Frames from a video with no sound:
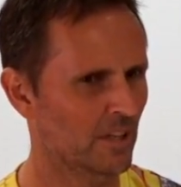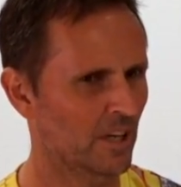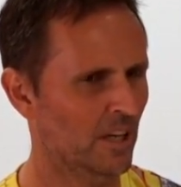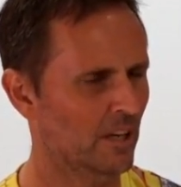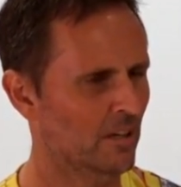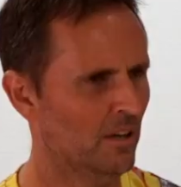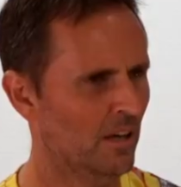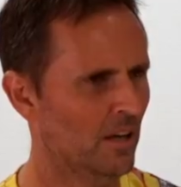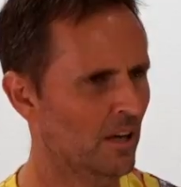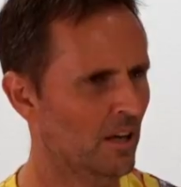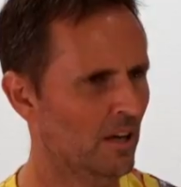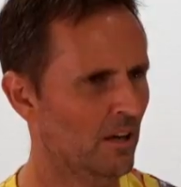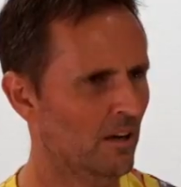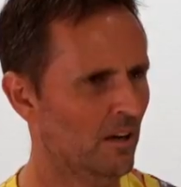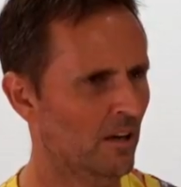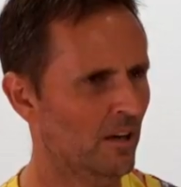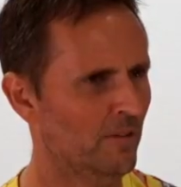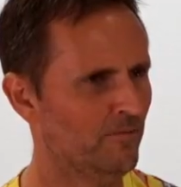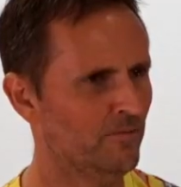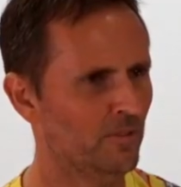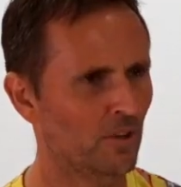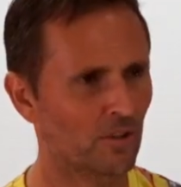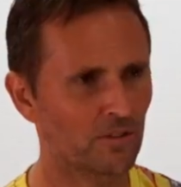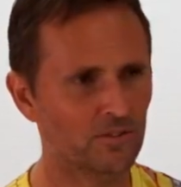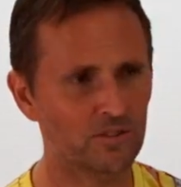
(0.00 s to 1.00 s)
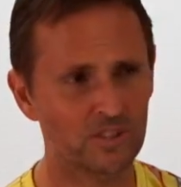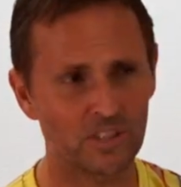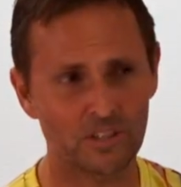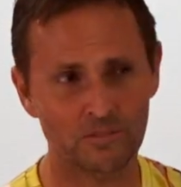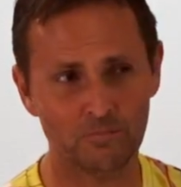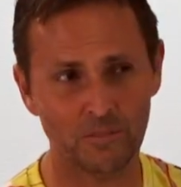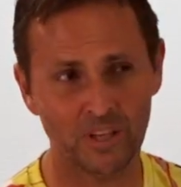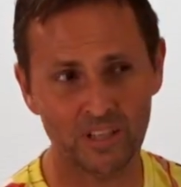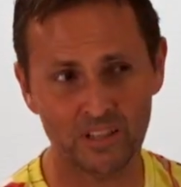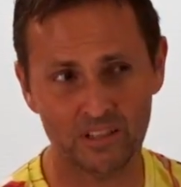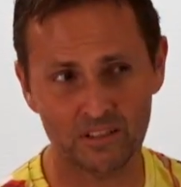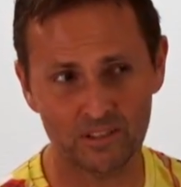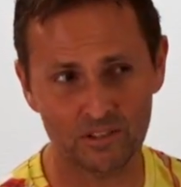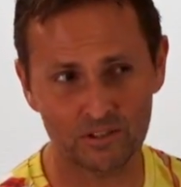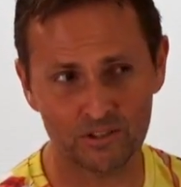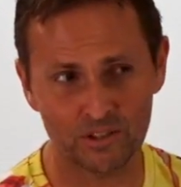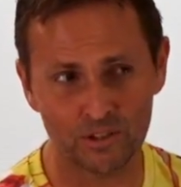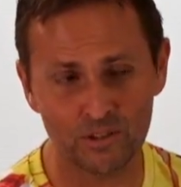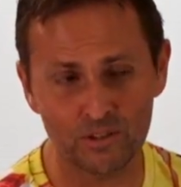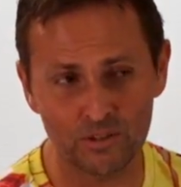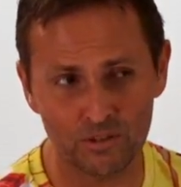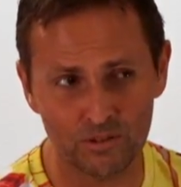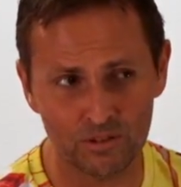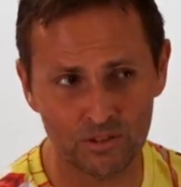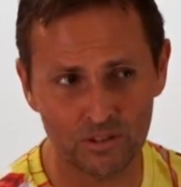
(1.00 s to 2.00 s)
And I, have not seen many that
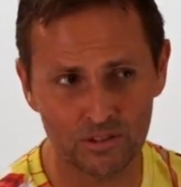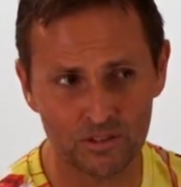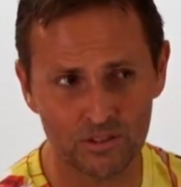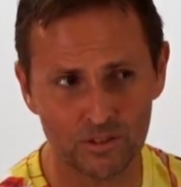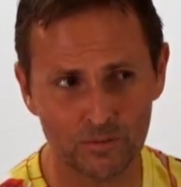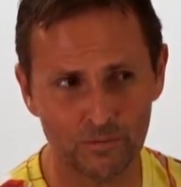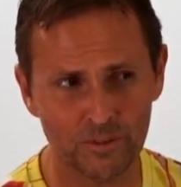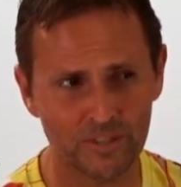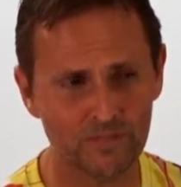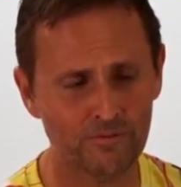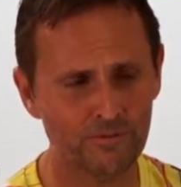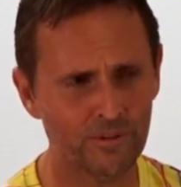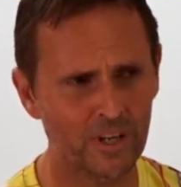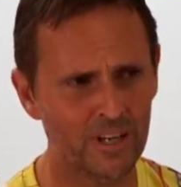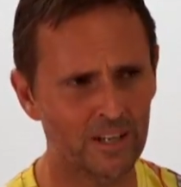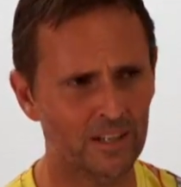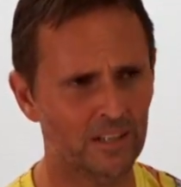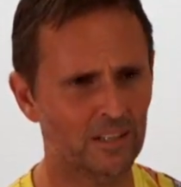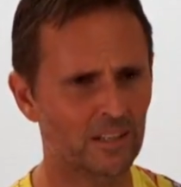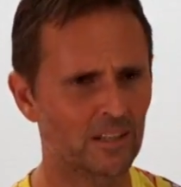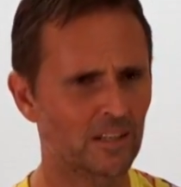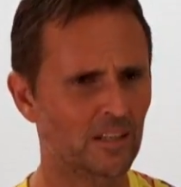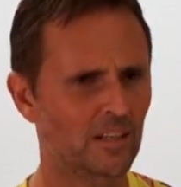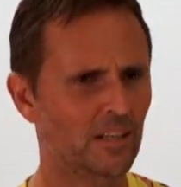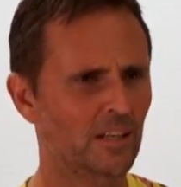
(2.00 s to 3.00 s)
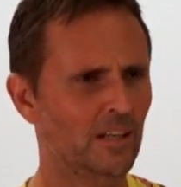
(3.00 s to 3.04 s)
do, to no. be frank.